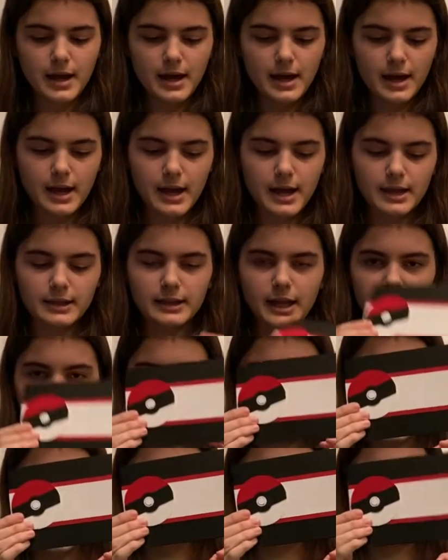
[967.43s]
And that's
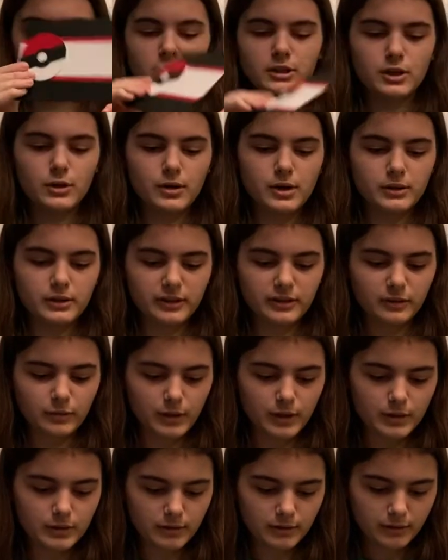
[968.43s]
what I'm going to do on this
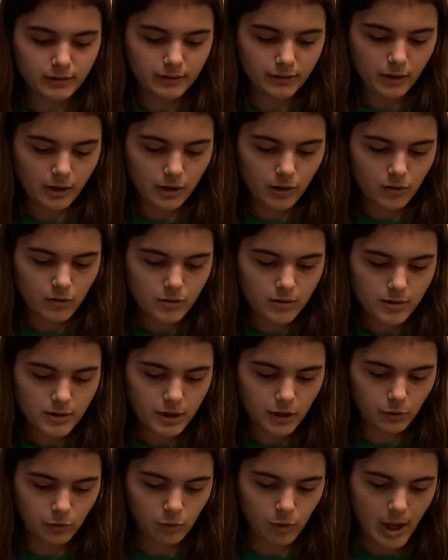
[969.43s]
one. So
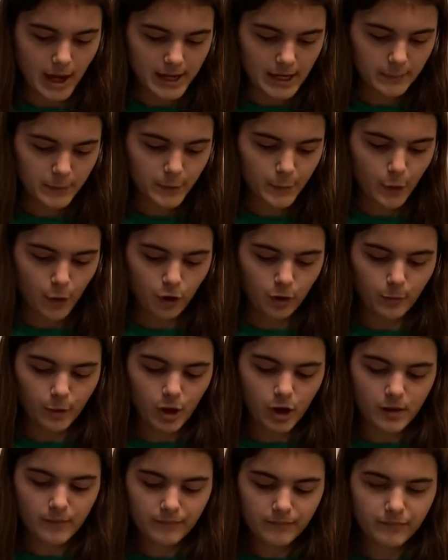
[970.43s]
you line up your
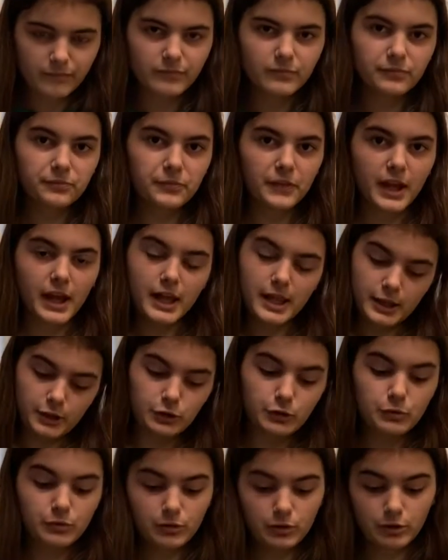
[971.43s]
Pokeball, and then
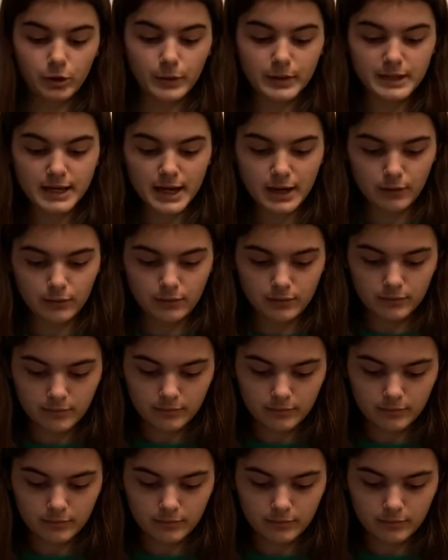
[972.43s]
you glue it down.